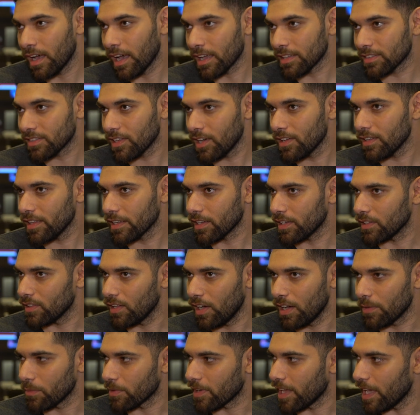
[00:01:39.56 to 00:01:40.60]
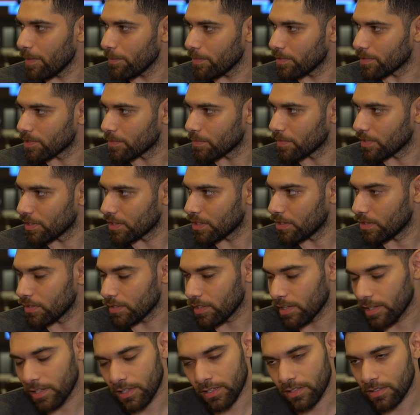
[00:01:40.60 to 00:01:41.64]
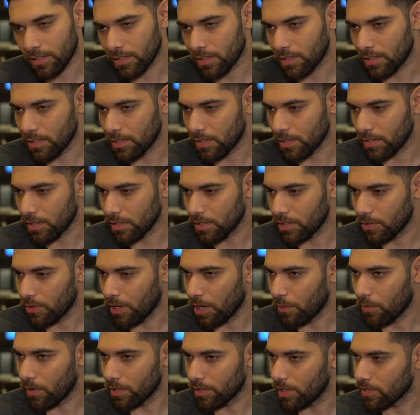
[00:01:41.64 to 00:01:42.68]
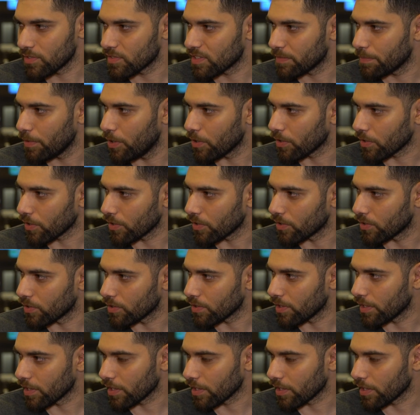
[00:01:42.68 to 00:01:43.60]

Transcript: I thought like a lot would happen to me. You know, like, mm -hmm. you know, I won Legends of Poker.